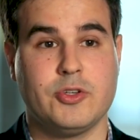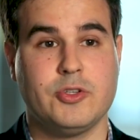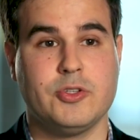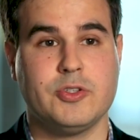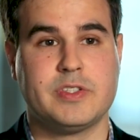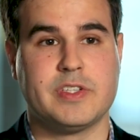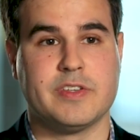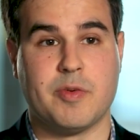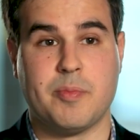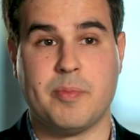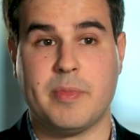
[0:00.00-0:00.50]
the
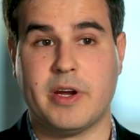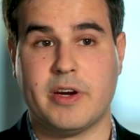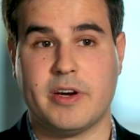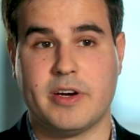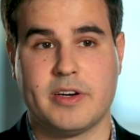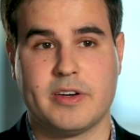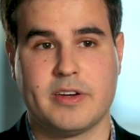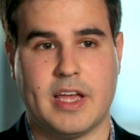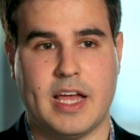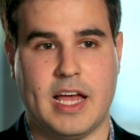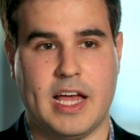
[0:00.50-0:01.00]
use of a mirror
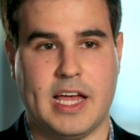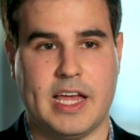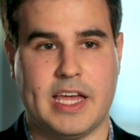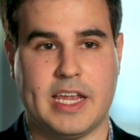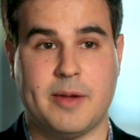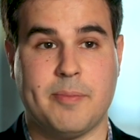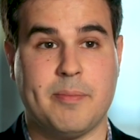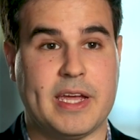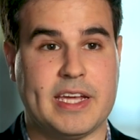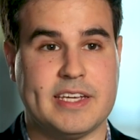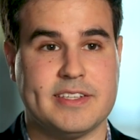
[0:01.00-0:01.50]
uh,
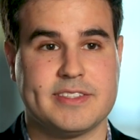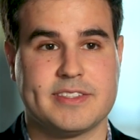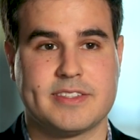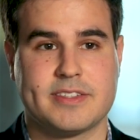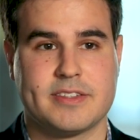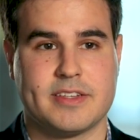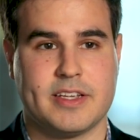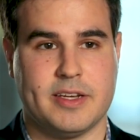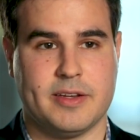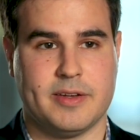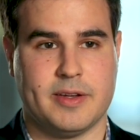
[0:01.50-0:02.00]
and a maze
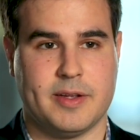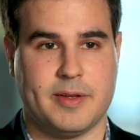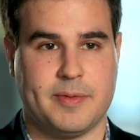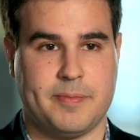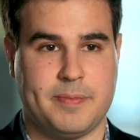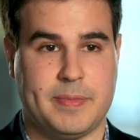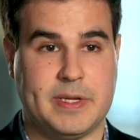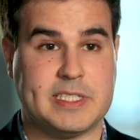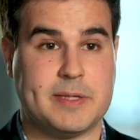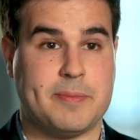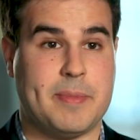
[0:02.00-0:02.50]
and a
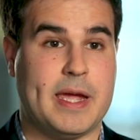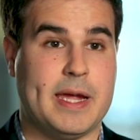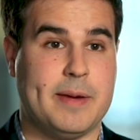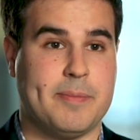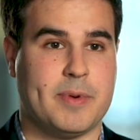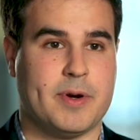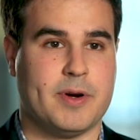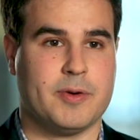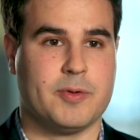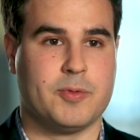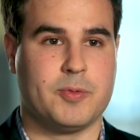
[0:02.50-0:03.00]
piece of
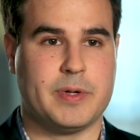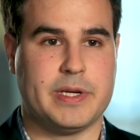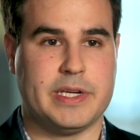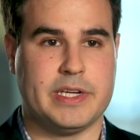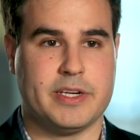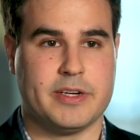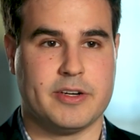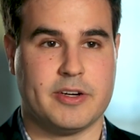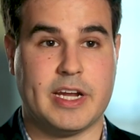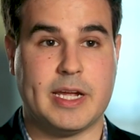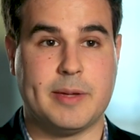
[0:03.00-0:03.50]
paper,
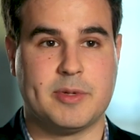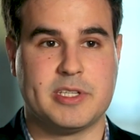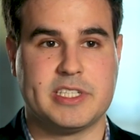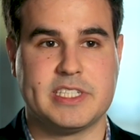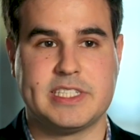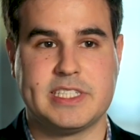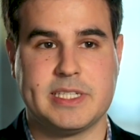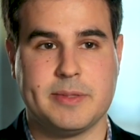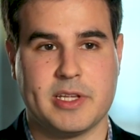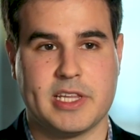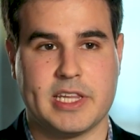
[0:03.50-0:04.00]
we are able to
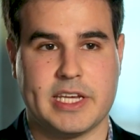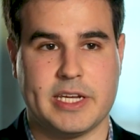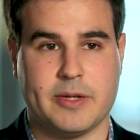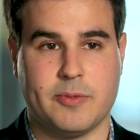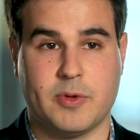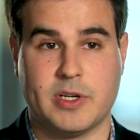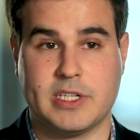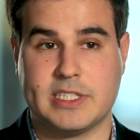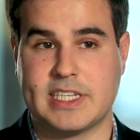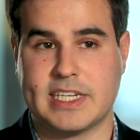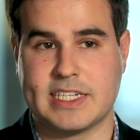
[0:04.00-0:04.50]
simulate
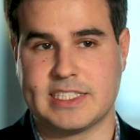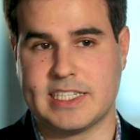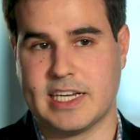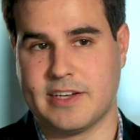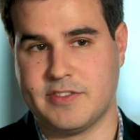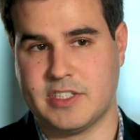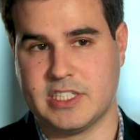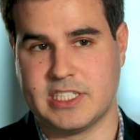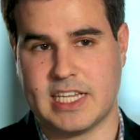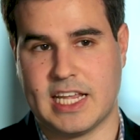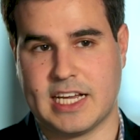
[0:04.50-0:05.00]
what it's like to
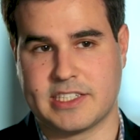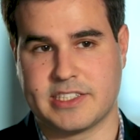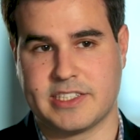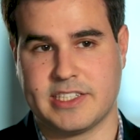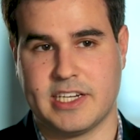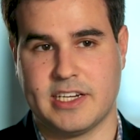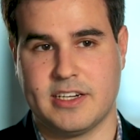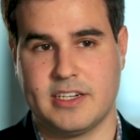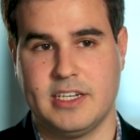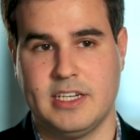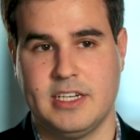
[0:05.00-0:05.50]
have
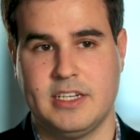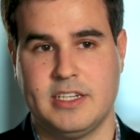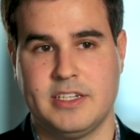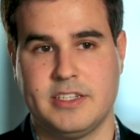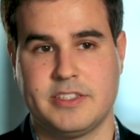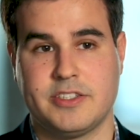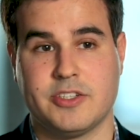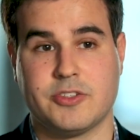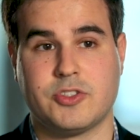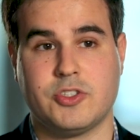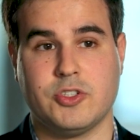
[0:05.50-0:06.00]

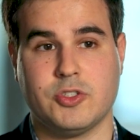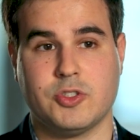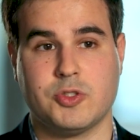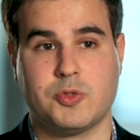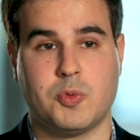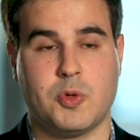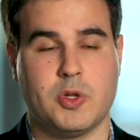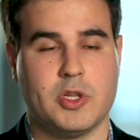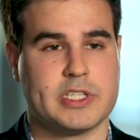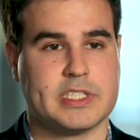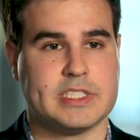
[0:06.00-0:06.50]
dyslexia. So students
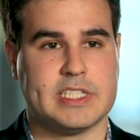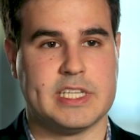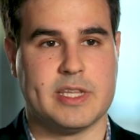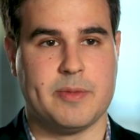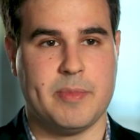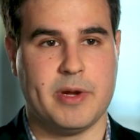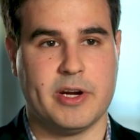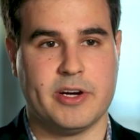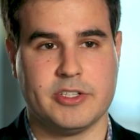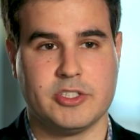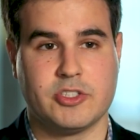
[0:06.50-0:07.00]
will look into the
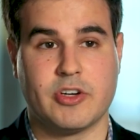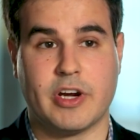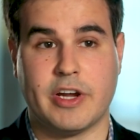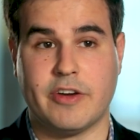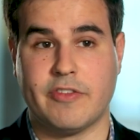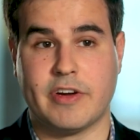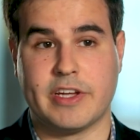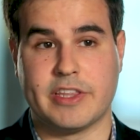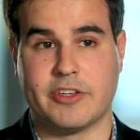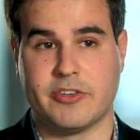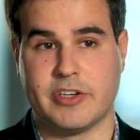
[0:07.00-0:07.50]
mirror and try
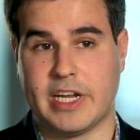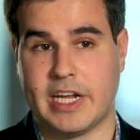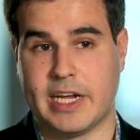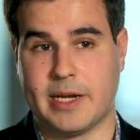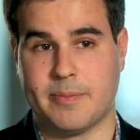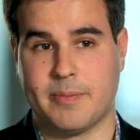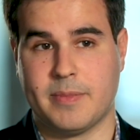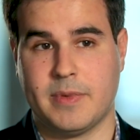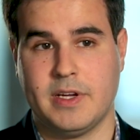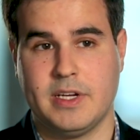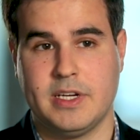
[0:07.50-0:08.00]
and write their
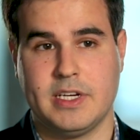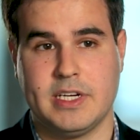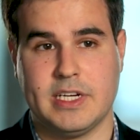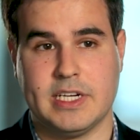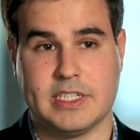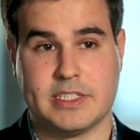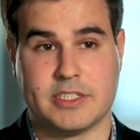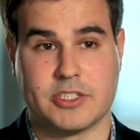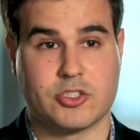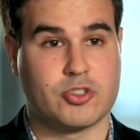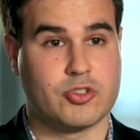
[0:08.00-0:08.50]
name.
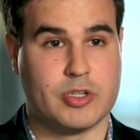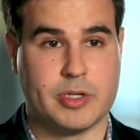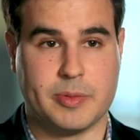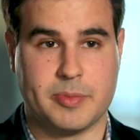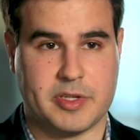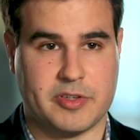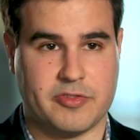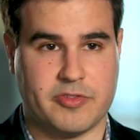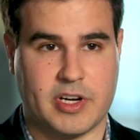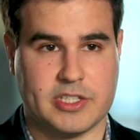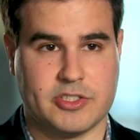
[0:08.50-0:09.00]
It's
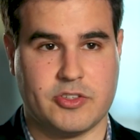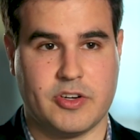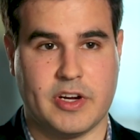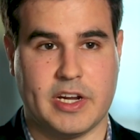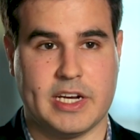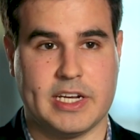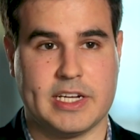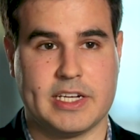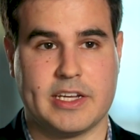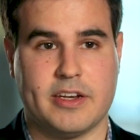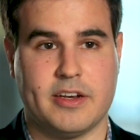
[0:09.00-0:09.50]
extremely
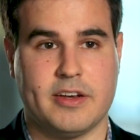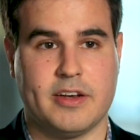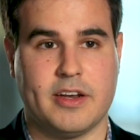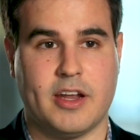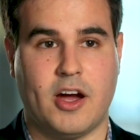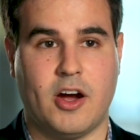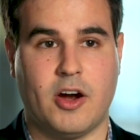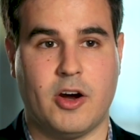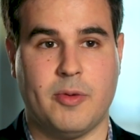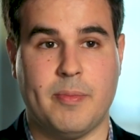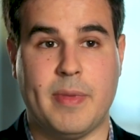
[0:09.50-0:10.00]
frustrating,
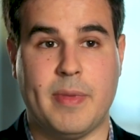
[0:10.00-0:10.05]
and our